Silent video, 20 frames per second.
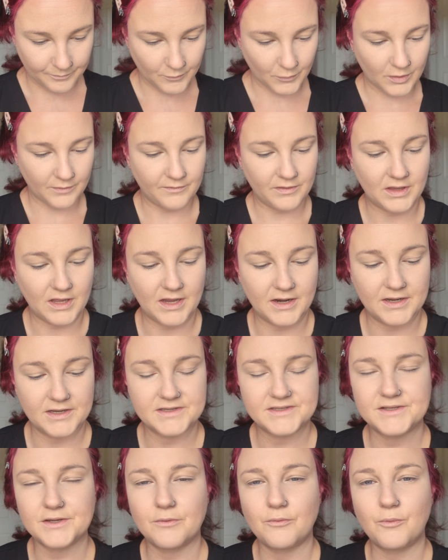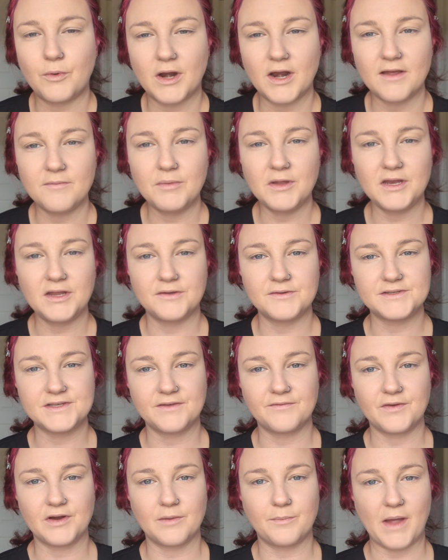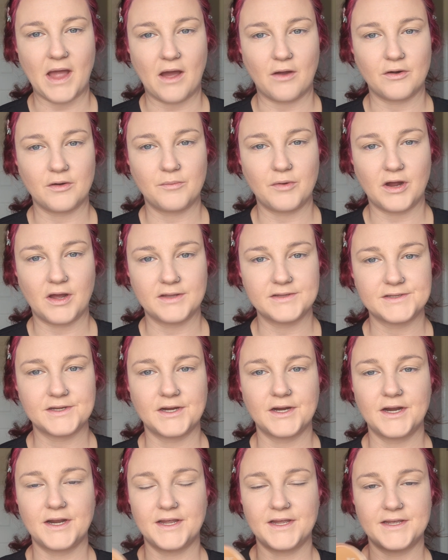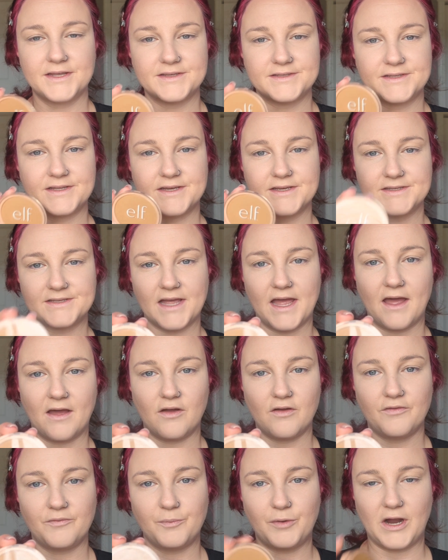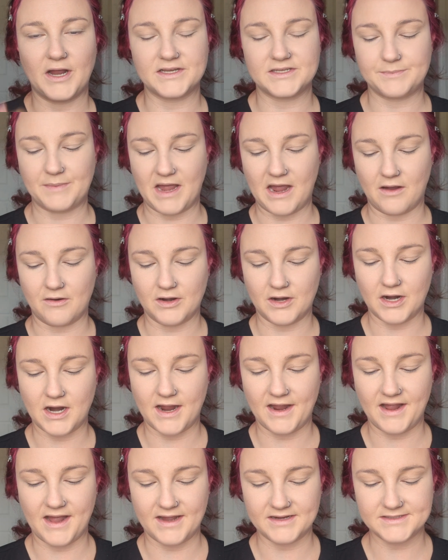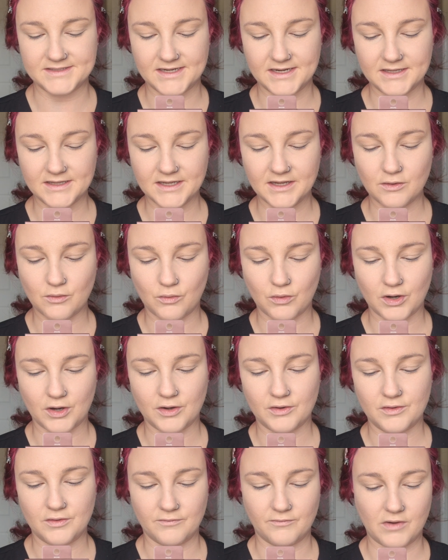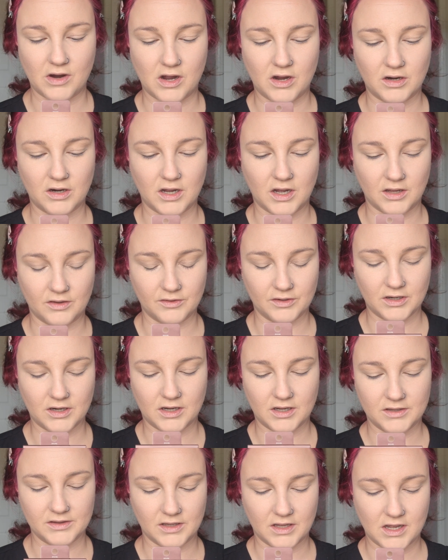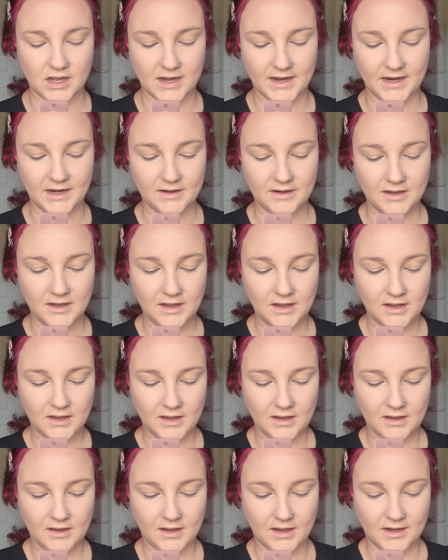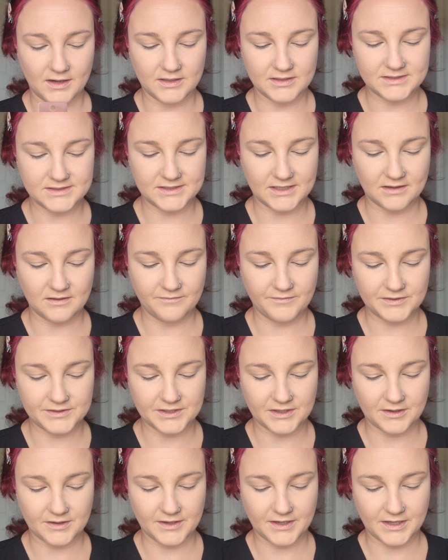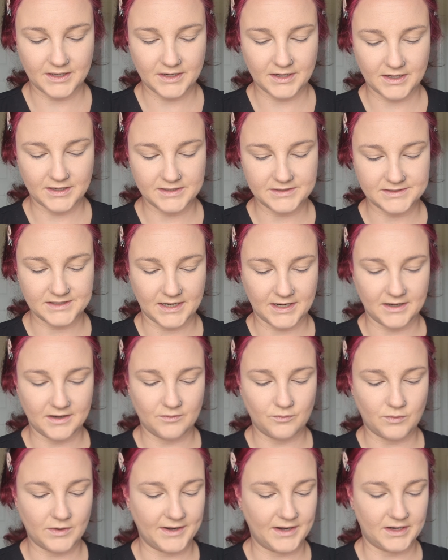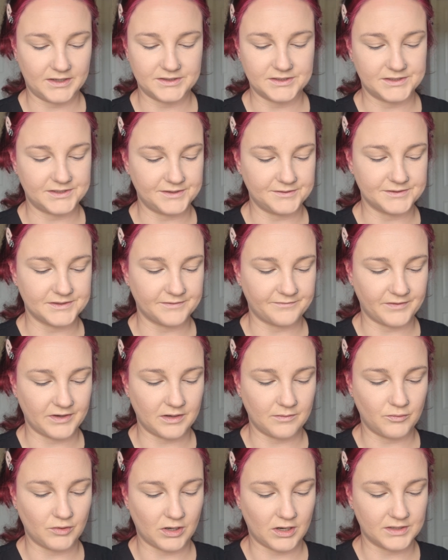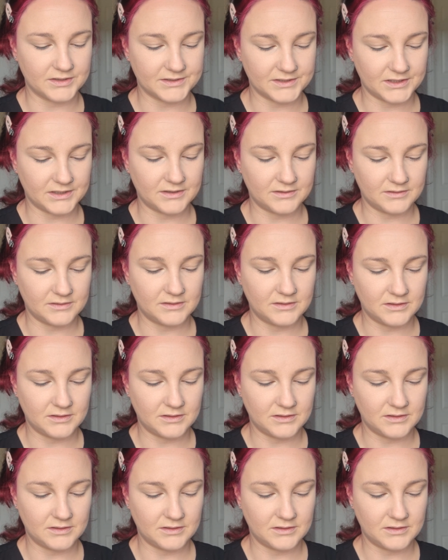wherever that is. So what I've been using for a powder bronzer is this e.l.f. pressed powder. I accidentally ordered the wrong color online, and instead of returning it, I decided why not just use it for a bronzer.